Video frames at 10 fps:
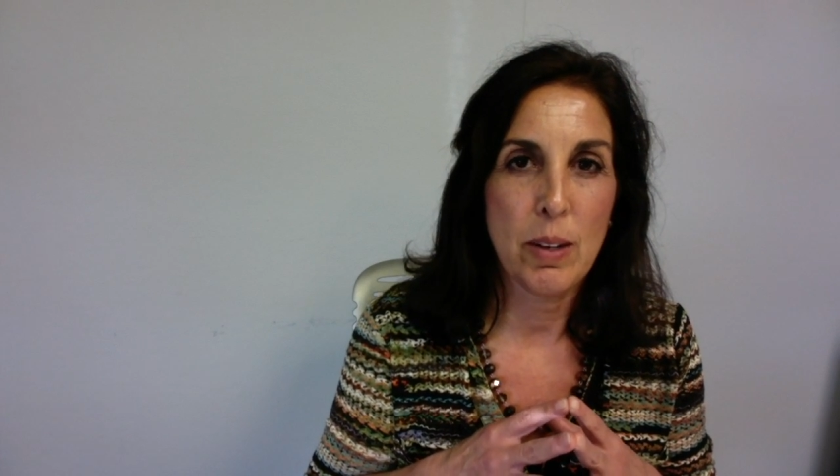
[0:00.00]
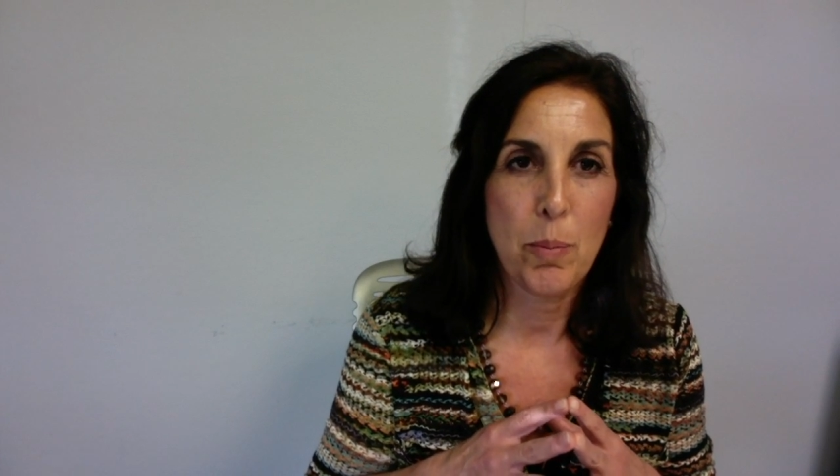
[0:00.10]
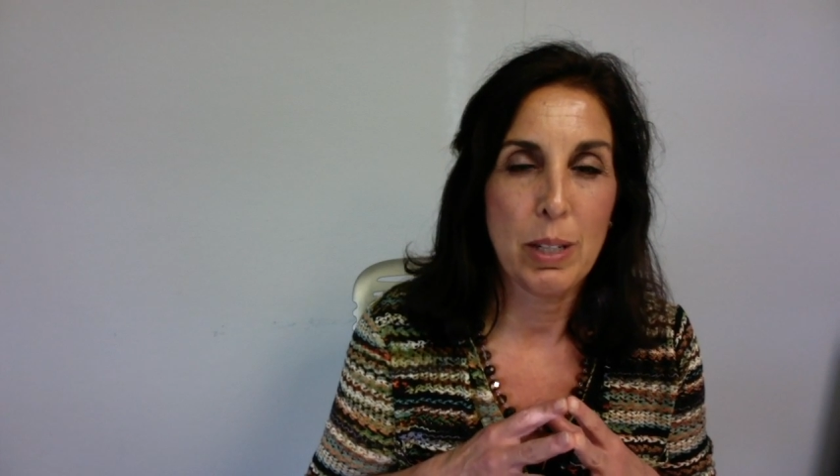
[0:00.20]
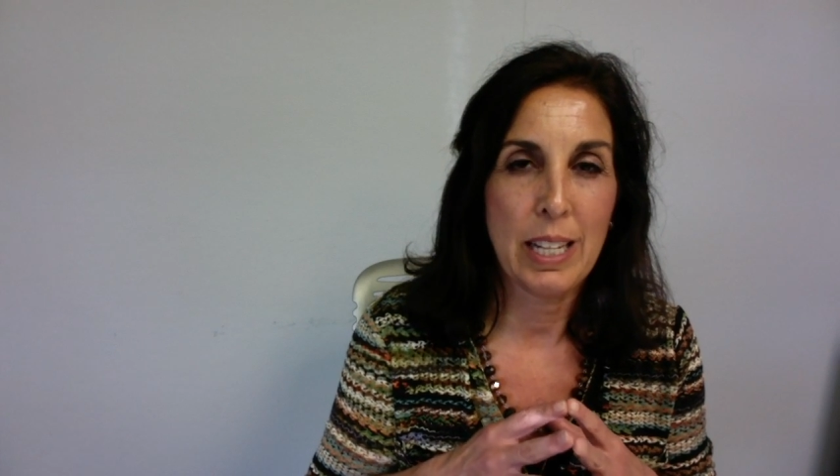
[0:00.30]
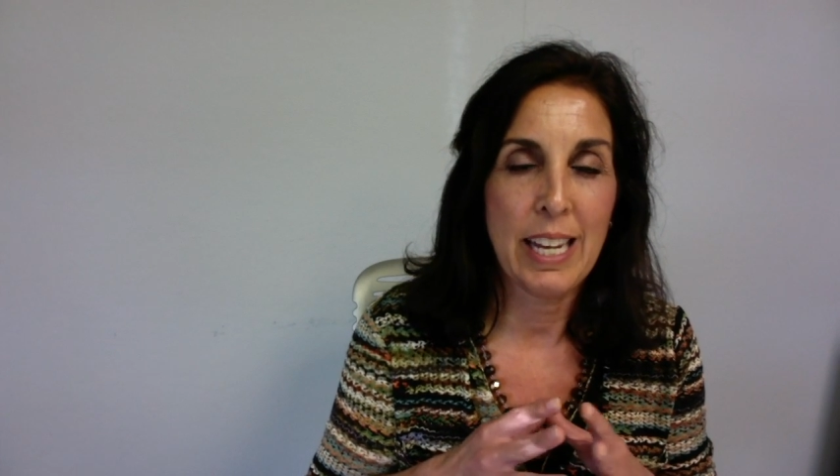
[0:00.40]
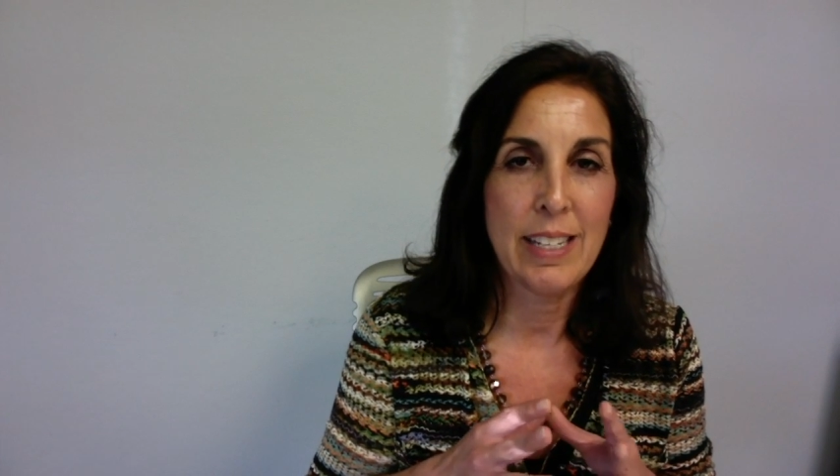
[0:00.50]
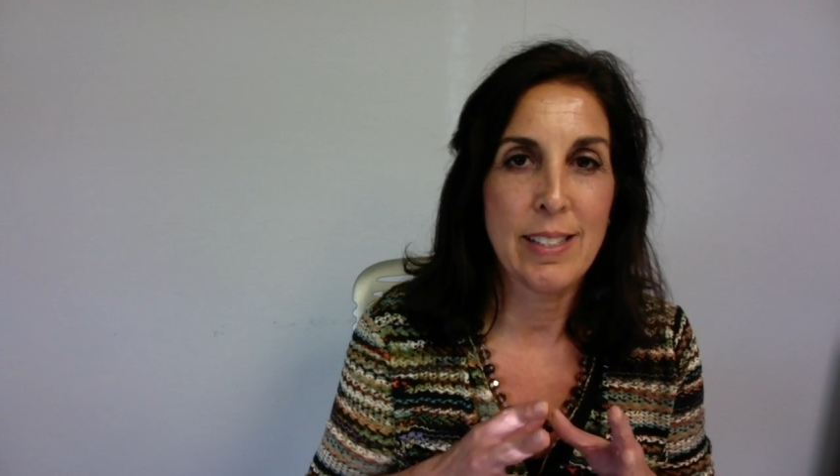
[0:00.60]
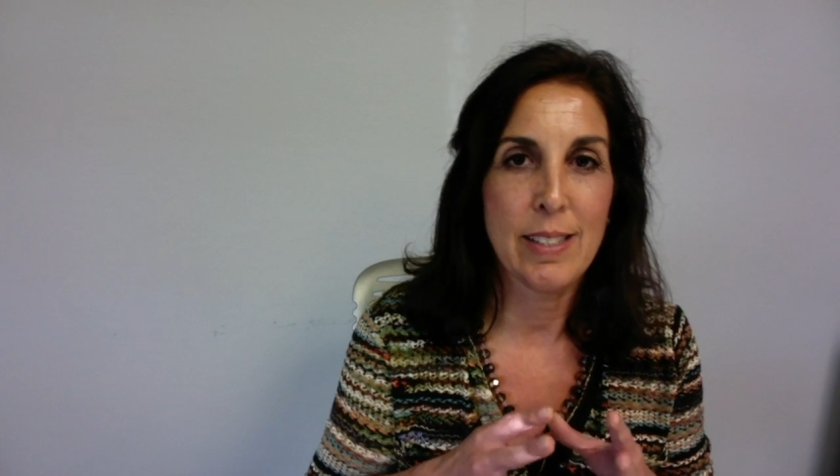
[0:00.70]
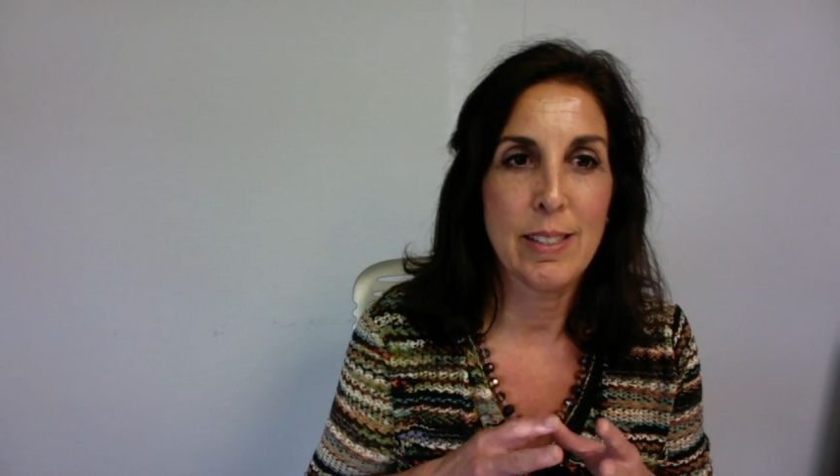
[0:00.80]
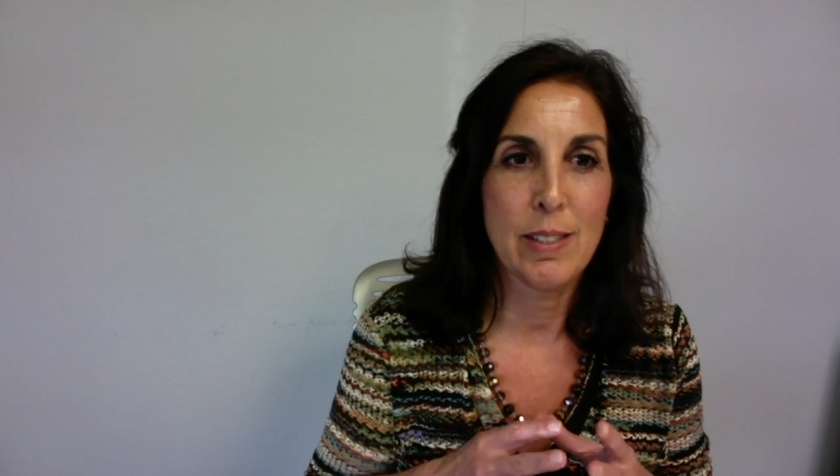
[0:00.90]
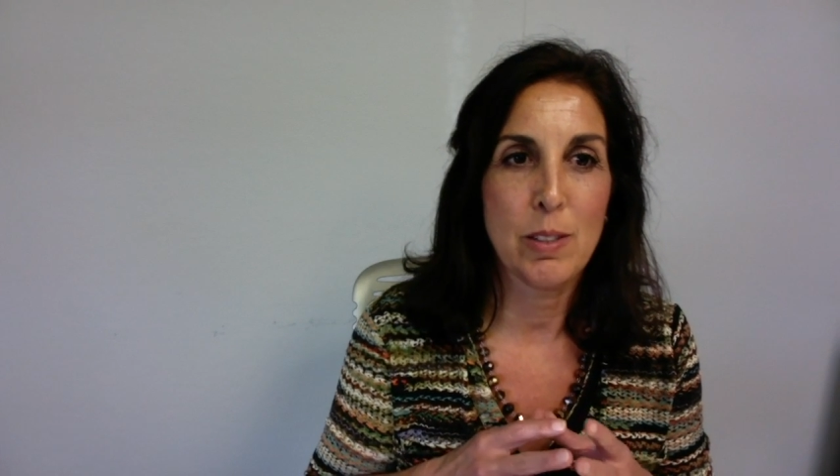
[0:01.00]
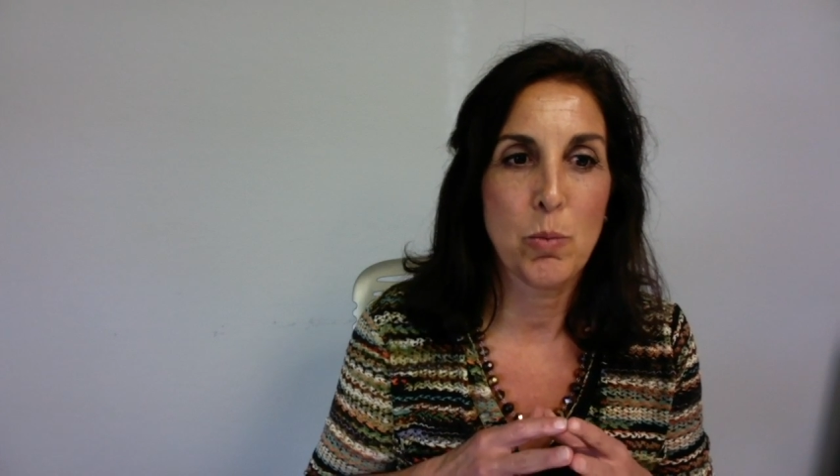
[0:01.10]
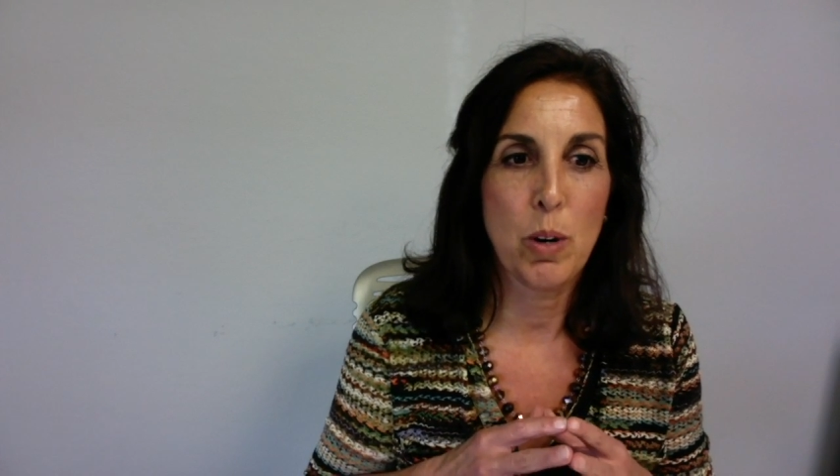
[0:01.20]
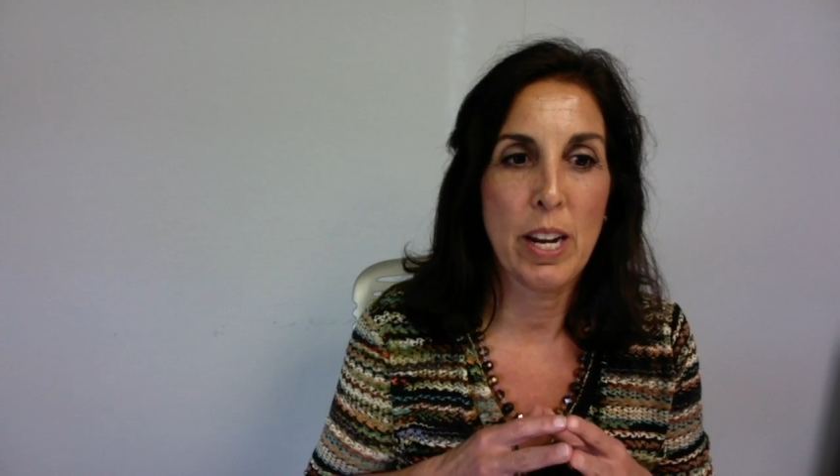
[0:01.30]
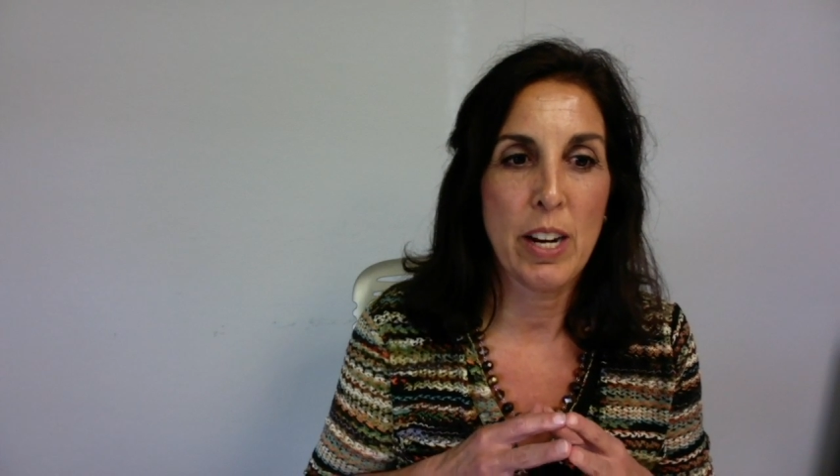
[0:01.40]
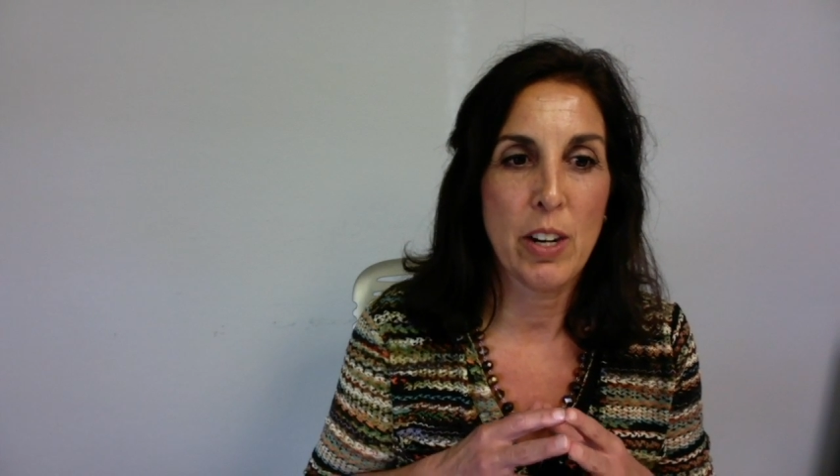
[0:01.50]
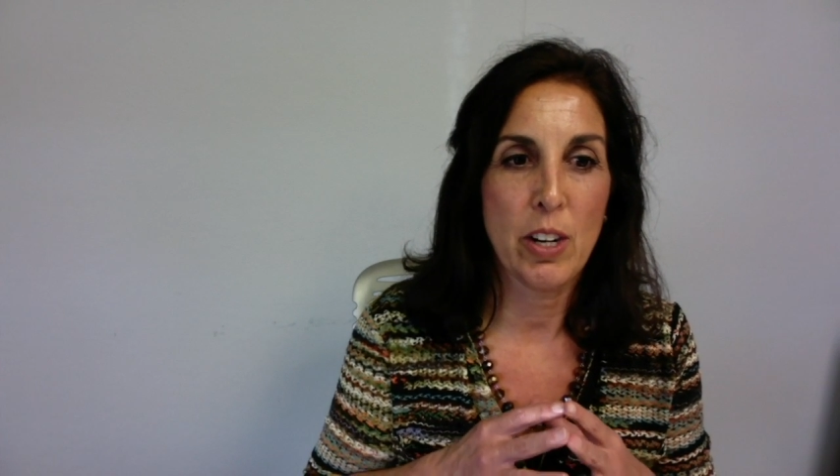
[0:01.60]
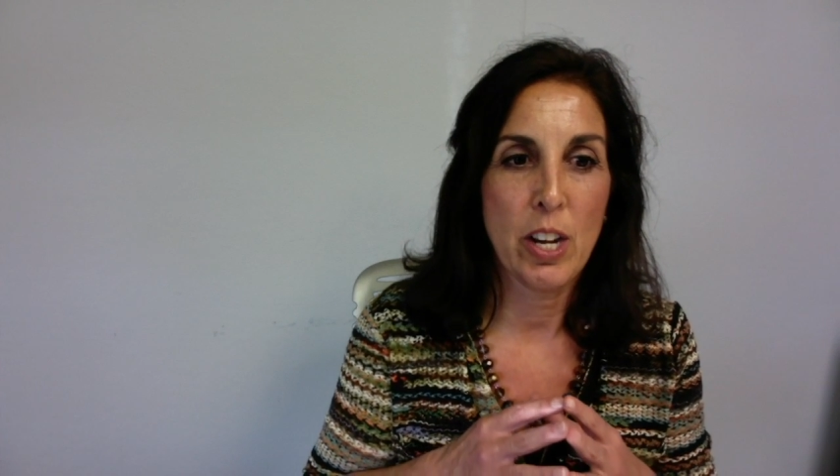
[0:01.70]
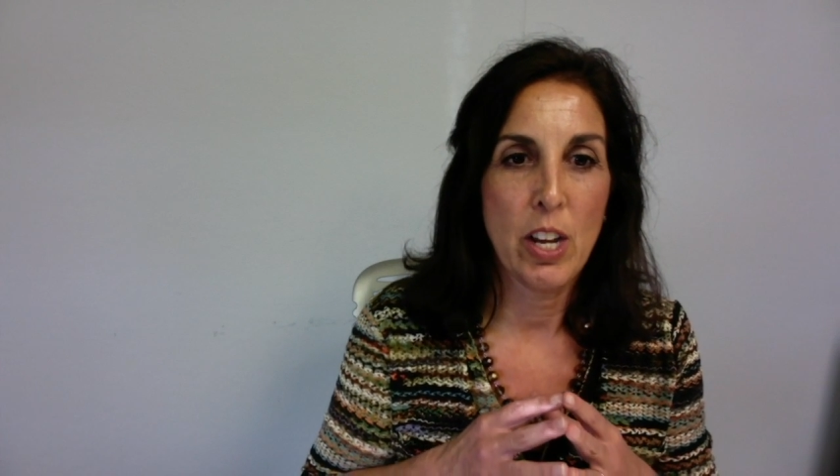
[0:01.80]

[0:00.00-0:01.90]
places where